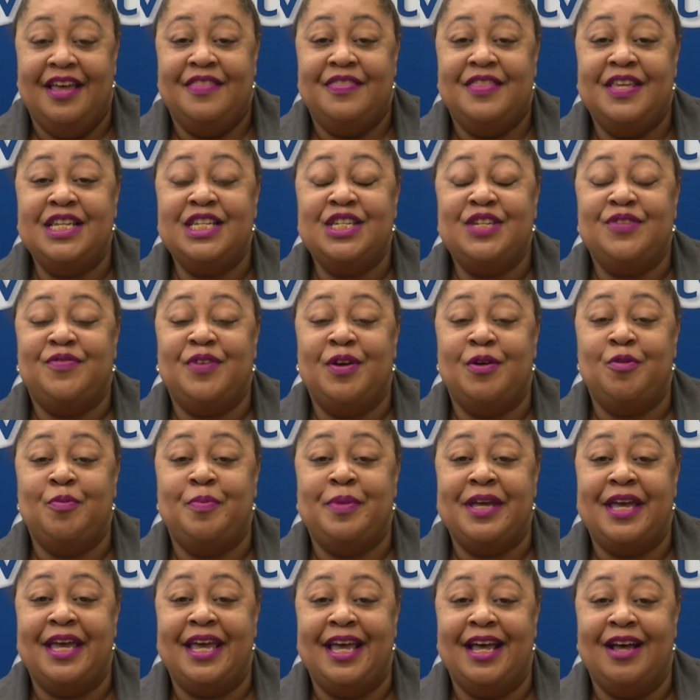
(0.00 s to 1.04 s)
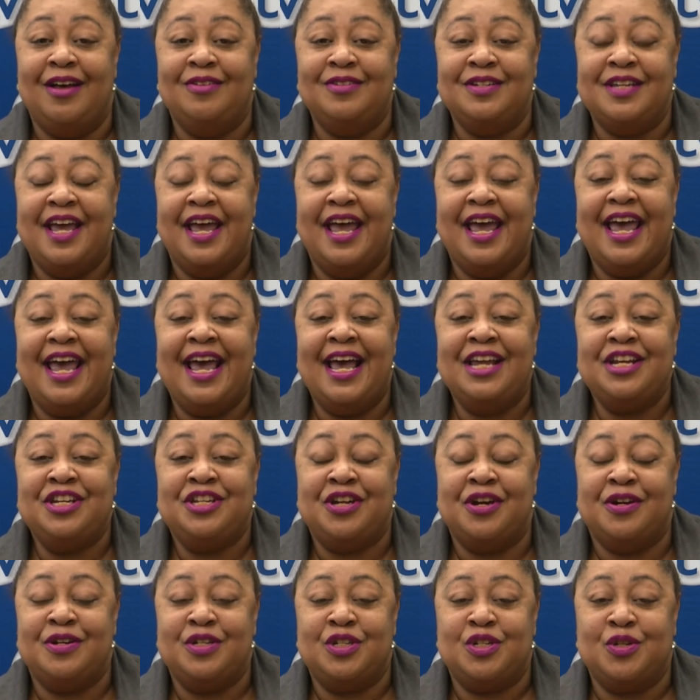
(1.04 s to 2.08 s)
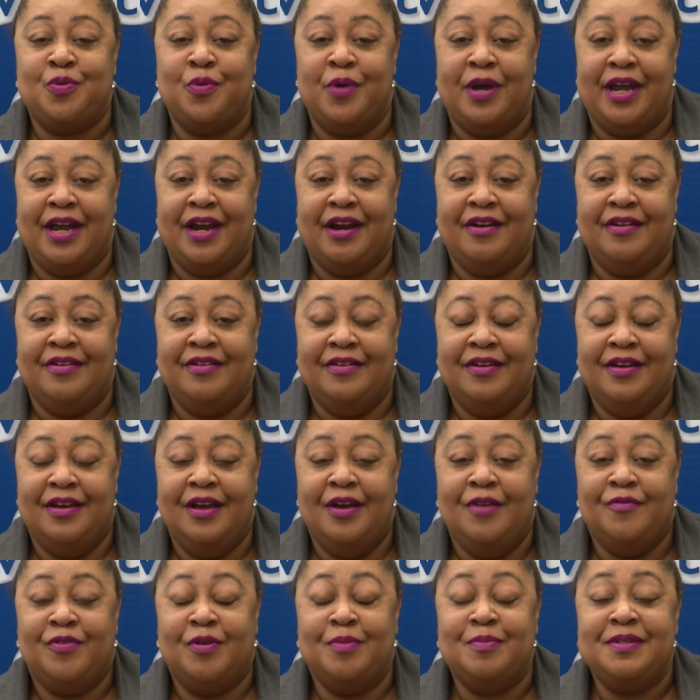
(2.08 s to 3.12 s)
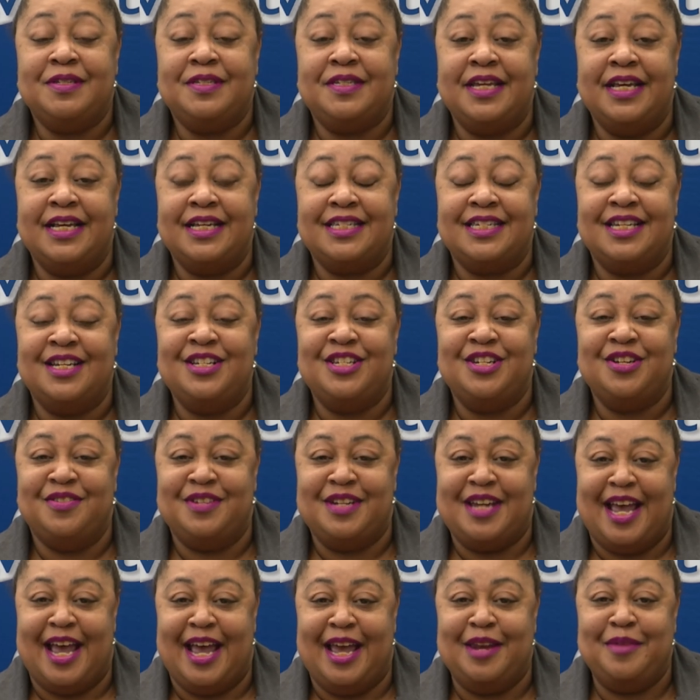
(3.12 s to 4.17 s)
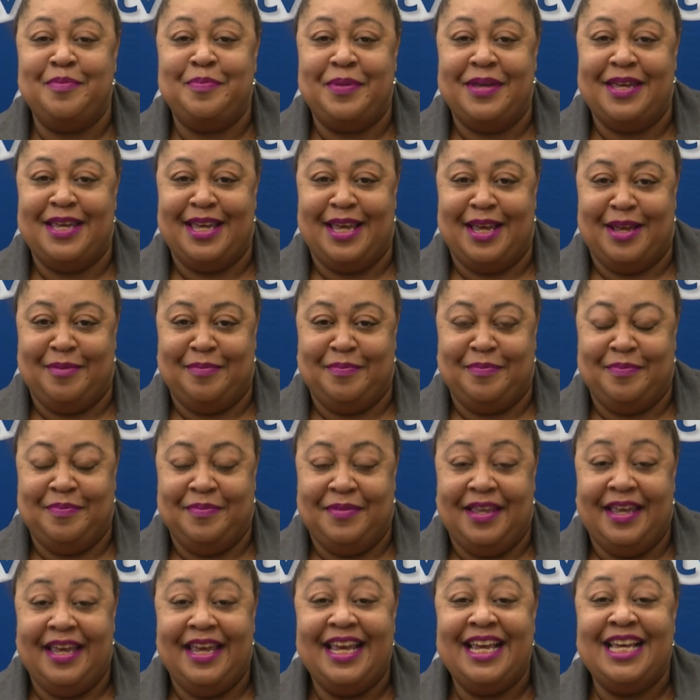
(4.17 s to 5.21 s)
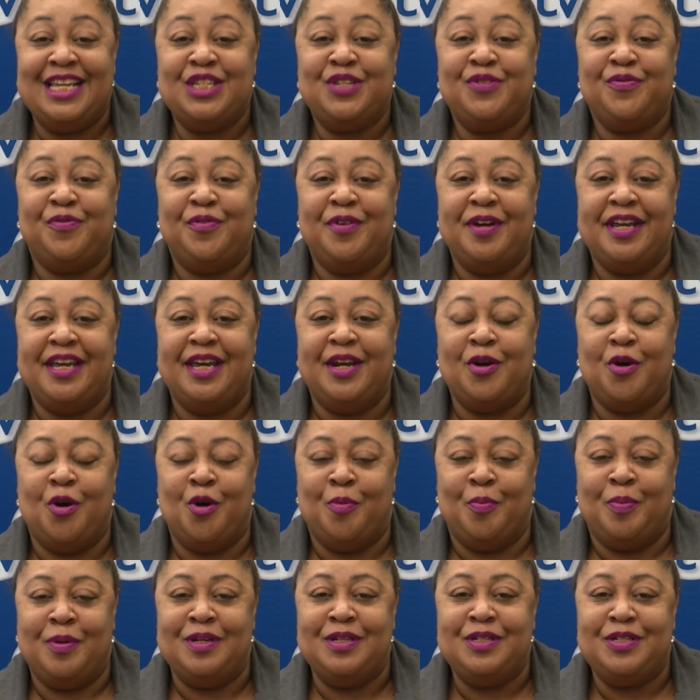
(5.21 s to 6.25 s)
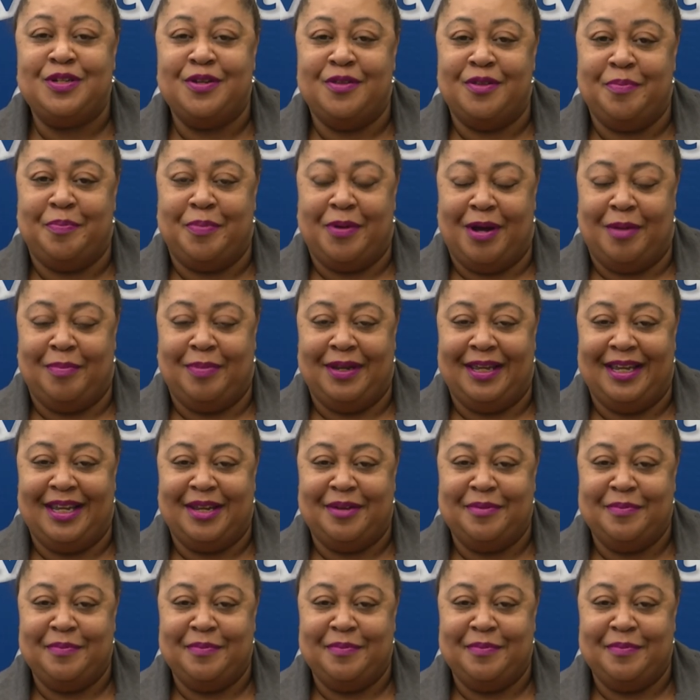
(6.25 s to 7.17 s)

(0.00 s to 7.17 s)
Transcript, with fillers: This event will be held at Dutch Square from 6 until 9 p.m. It's free and open to the public.